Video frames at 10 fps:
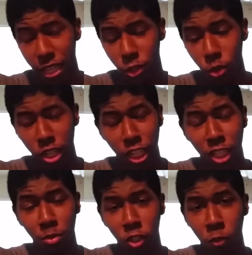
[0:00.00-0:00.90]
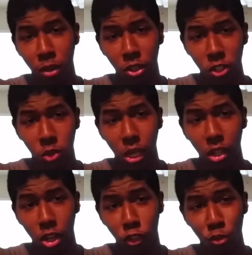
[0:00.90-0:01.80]
drew into nothing but spells, so I
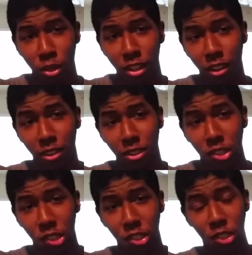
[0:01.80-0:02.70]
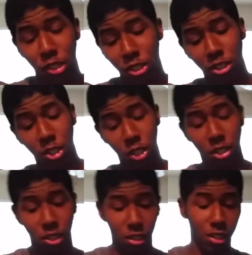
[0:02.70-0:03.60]
lost from there. And
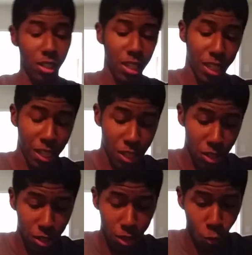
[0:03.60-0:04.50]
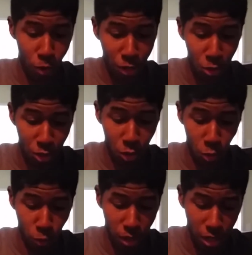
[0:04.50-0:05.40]
then round
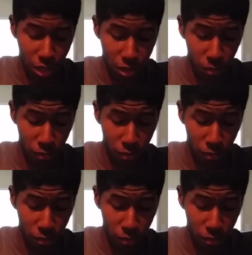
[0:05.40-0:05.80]
3,